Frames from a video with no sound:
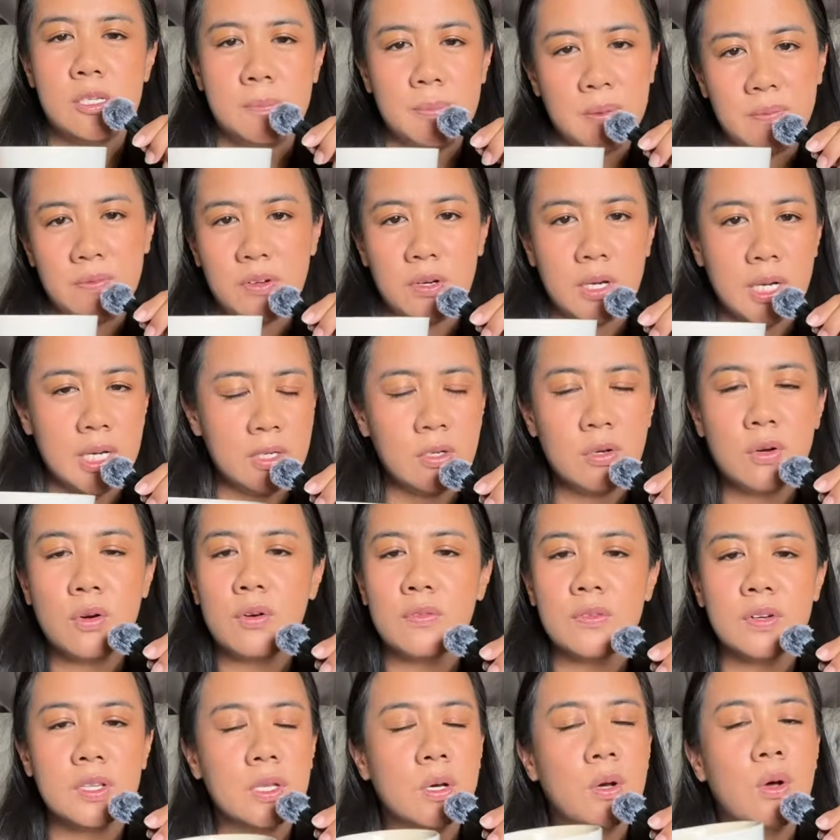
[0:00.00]
before I go
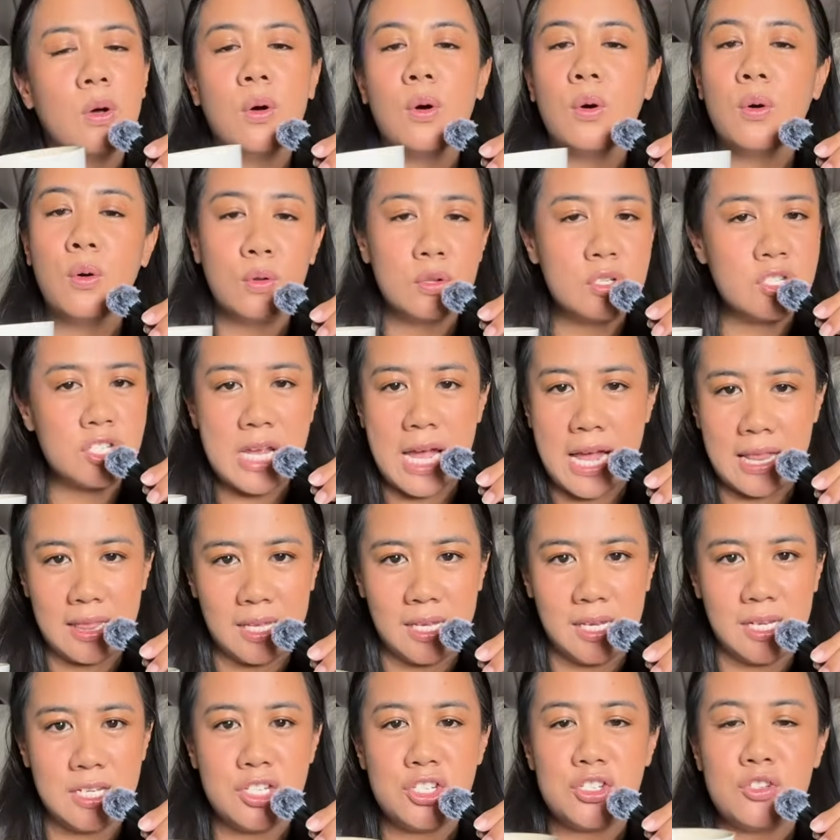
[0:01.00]
over the whole
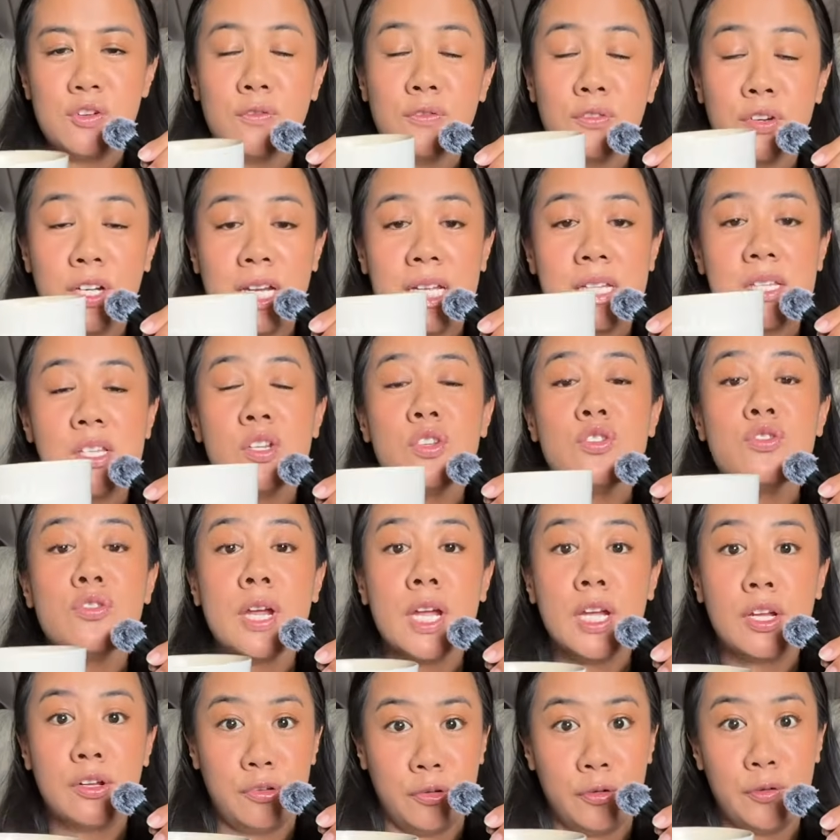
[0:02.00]
challenge, don't forget to
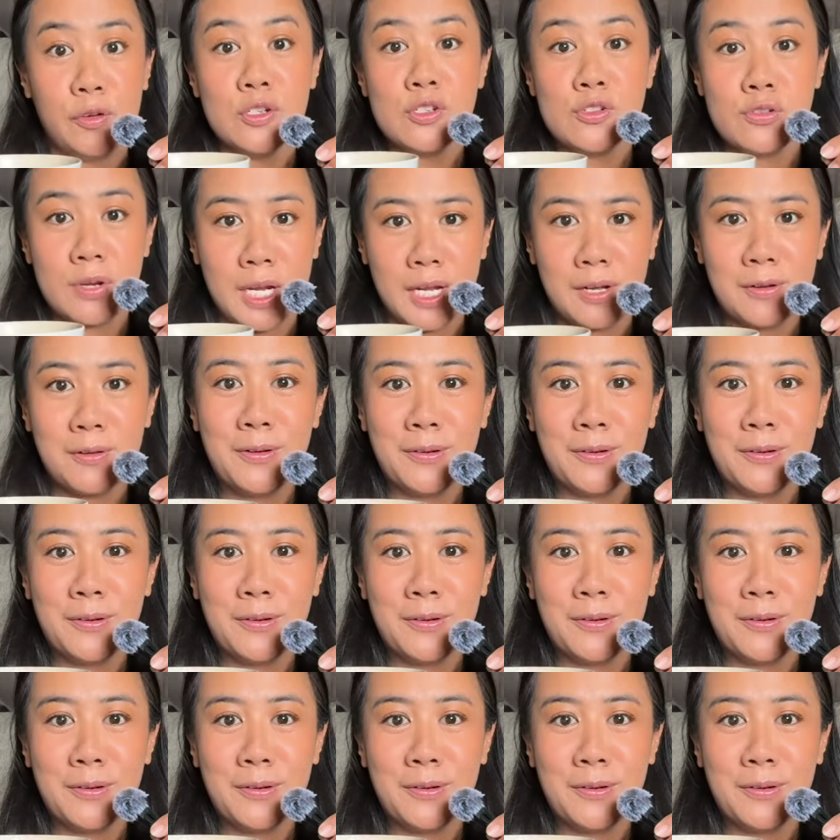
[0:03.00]
drink your drink.